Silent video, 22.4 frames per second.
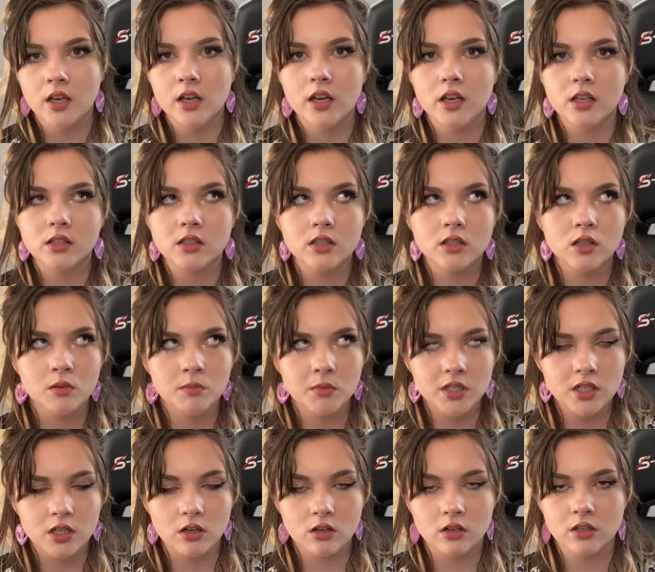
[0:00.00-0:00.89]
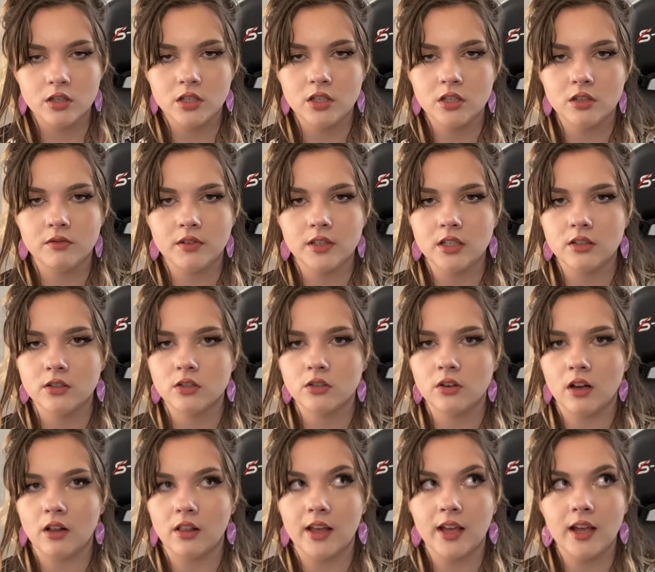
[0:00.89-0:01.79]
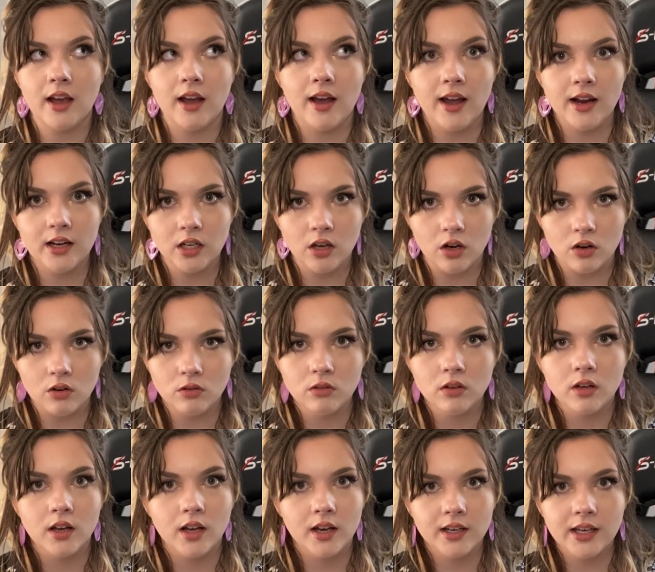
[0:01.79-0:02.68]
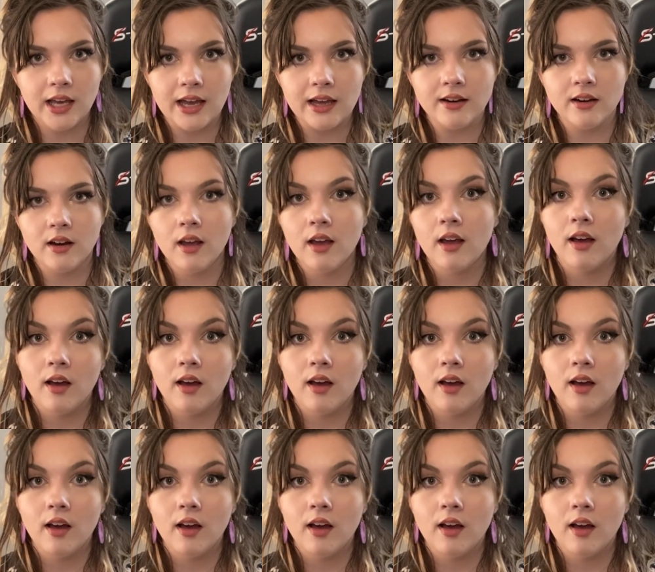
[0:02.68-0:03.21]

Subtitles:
It's so much harder to do when you're struggling. I know. Again,